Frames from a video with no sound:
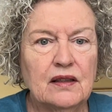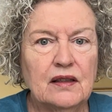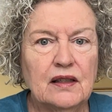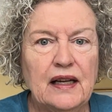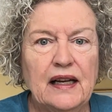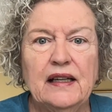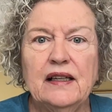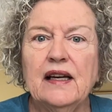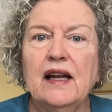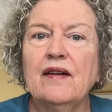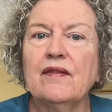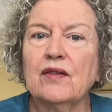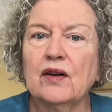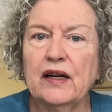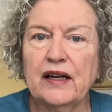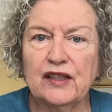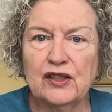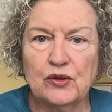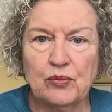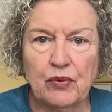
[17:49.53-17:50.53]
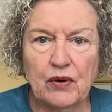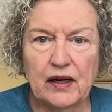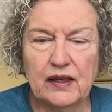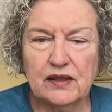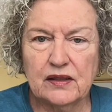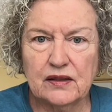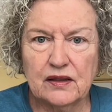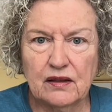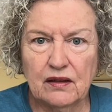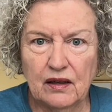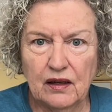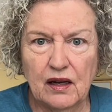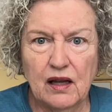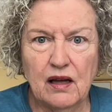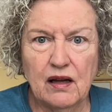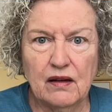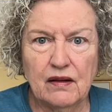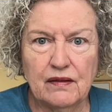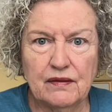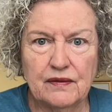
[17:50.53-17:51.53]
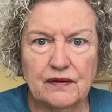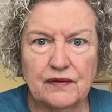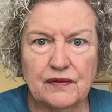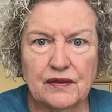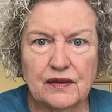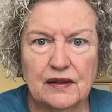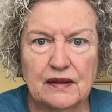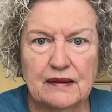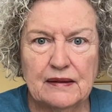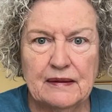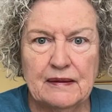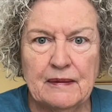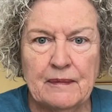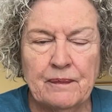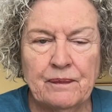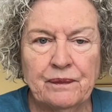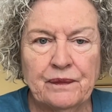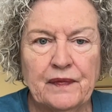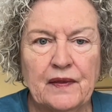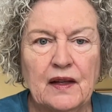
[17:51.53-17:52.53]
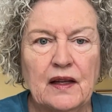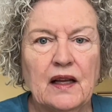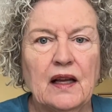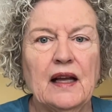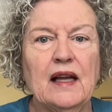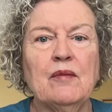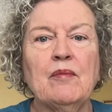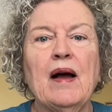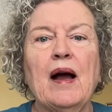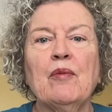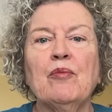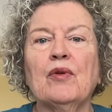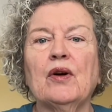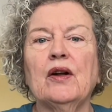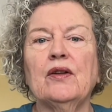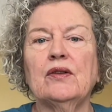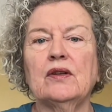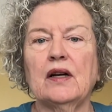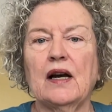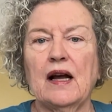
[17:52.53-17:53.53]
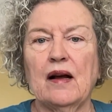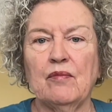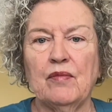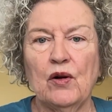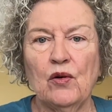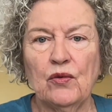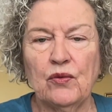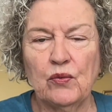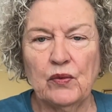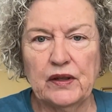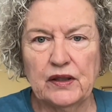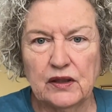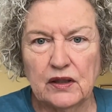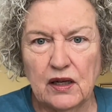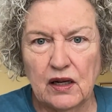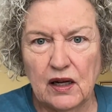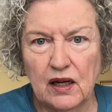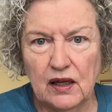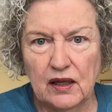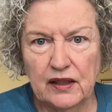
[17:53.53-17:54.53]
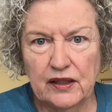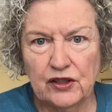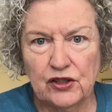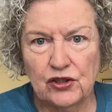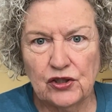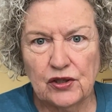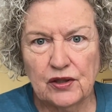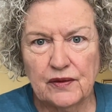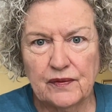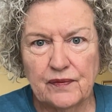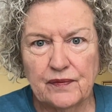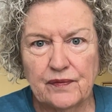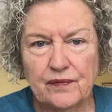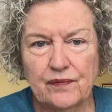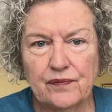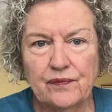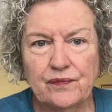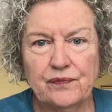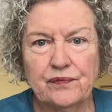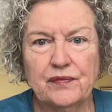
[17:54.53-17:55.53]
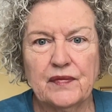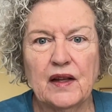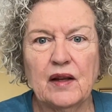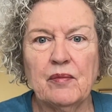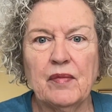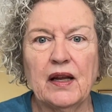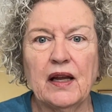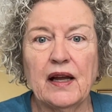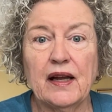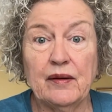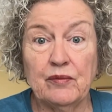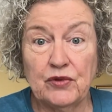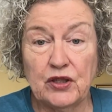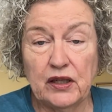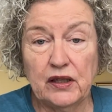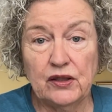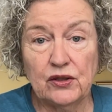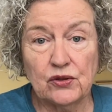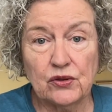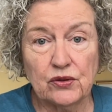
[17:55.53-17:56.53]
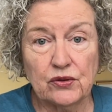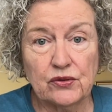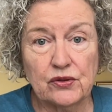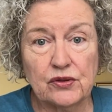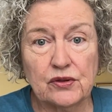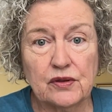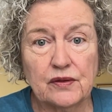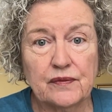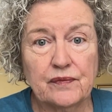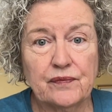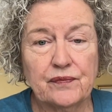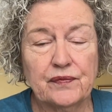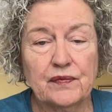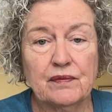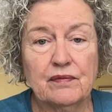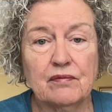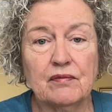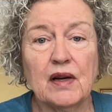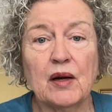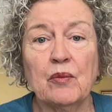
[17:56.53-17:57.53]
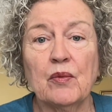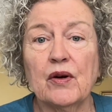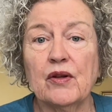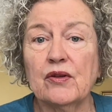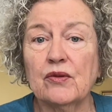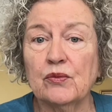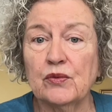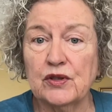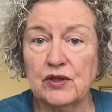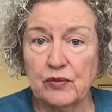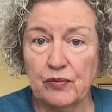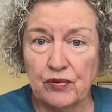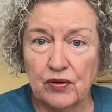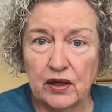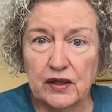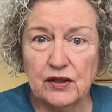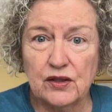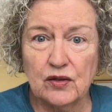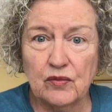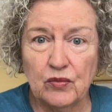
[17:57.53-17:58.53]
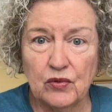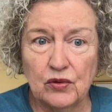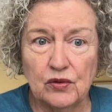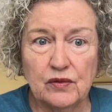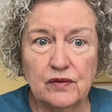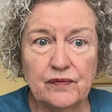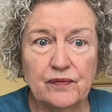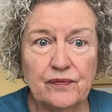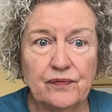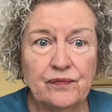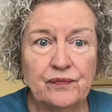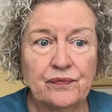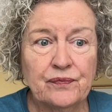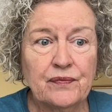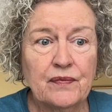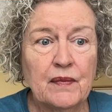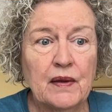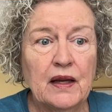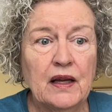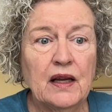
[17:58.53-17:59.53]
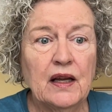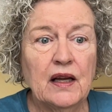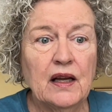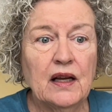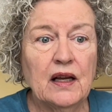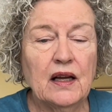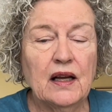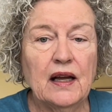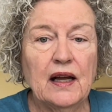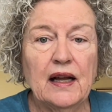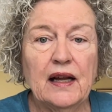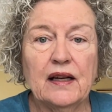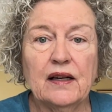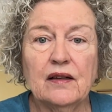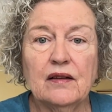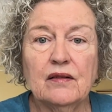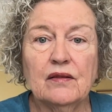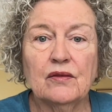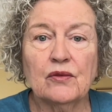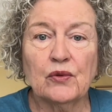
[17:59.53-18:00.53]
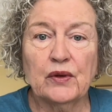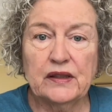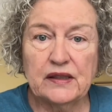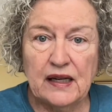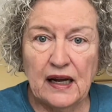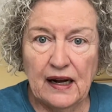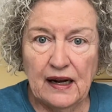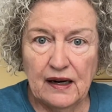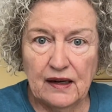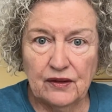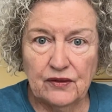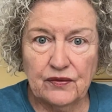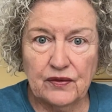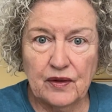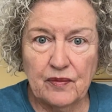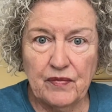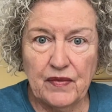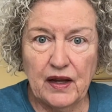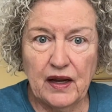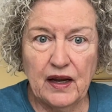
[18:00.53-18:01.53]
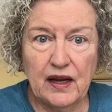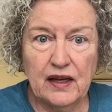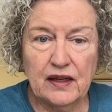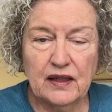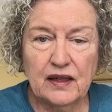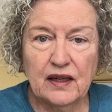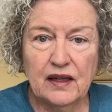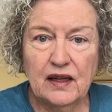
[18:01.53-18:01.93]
He never expressed love. And my brother and I both went to college and became teachers. My brother was a principal and retired from that.